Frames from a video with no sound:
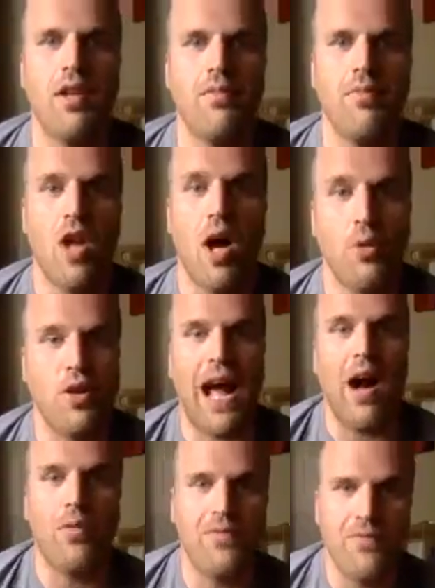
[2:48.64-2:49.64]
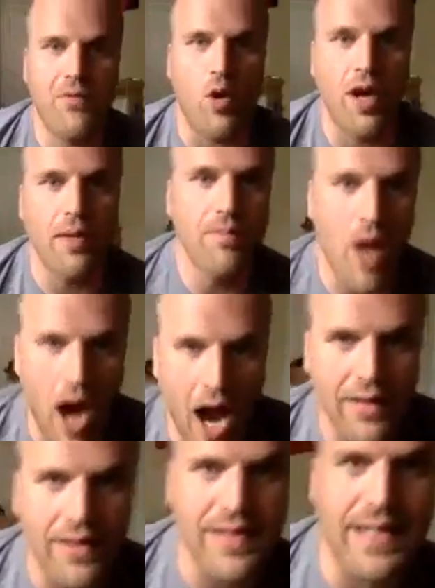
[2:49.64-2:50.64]
number count for you. All right,
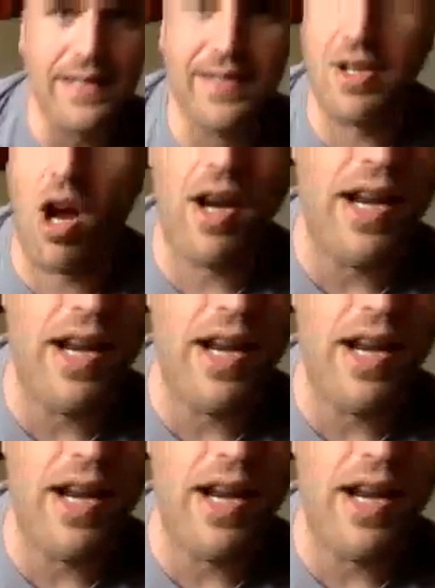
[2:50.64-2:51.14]
let's get started.